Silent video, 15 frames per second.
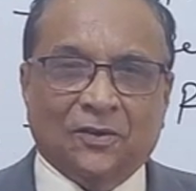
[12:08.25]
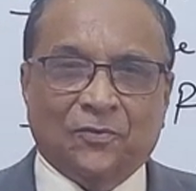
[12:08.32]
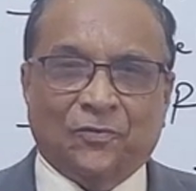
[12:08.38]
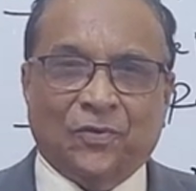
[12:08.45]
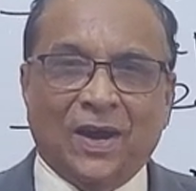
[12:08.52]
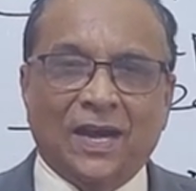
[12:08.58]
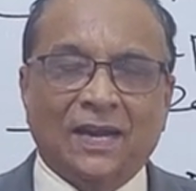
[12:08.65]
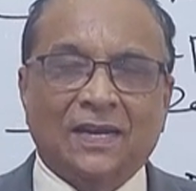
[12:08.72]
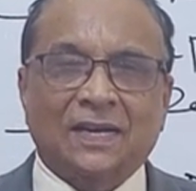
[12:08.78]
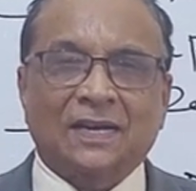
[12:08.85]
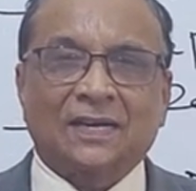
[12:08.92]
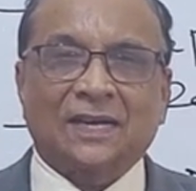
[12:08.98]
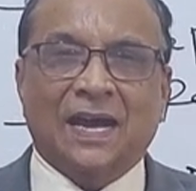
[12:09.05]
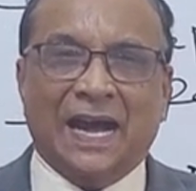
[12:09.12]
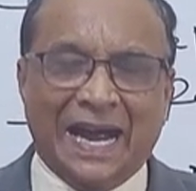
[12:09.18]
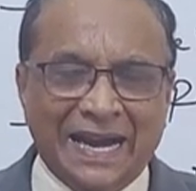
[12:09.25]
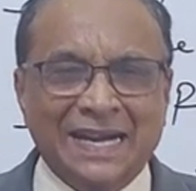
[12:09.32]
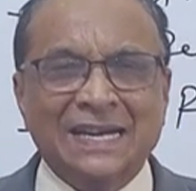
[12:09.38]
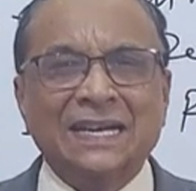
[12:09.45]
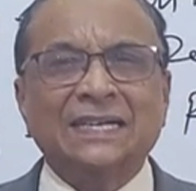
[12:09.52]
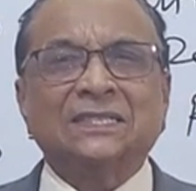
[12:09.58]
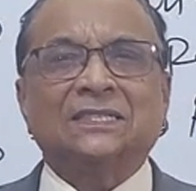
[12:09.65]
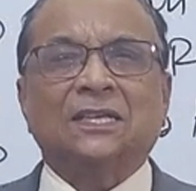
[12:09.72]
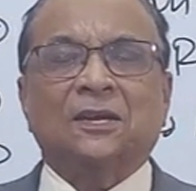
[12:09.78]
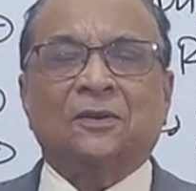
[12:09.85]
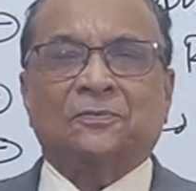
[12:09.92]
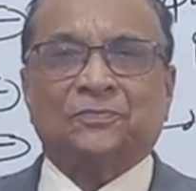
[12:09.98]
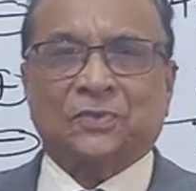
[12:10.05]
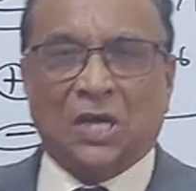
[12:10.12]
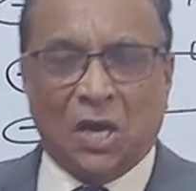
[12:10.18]
for hundreds
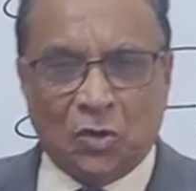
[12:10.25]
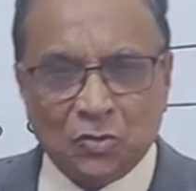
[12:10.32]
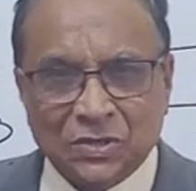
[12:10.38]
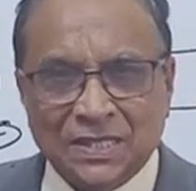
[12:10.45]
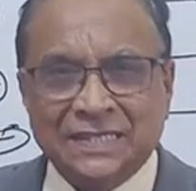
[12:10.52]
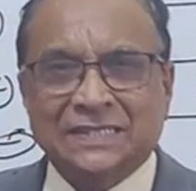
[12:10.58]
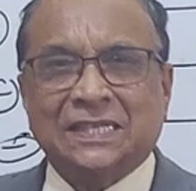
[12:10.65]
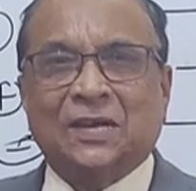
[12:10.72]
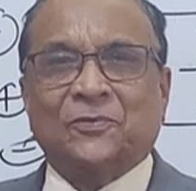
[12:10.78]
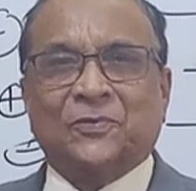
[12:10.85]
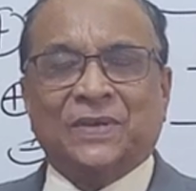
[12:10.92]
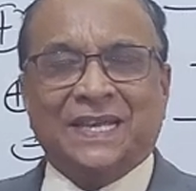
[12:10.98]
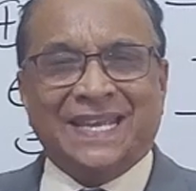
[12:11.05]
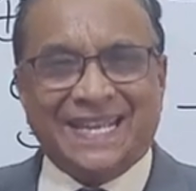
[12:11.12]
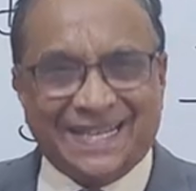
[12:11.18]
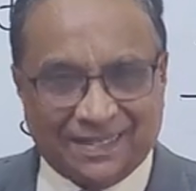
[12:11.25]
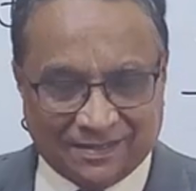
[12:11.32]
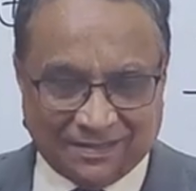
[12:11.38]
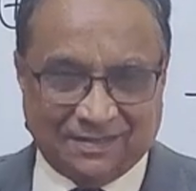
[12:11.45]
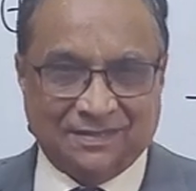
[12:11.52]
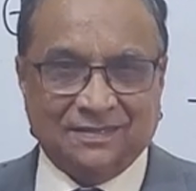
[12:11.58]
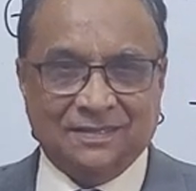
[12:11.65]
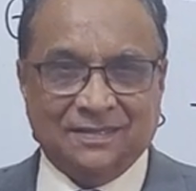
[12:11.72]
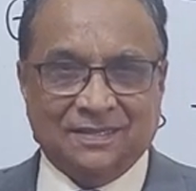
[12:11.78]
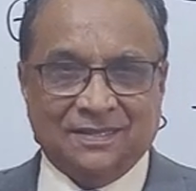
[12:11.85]
of thousands of years,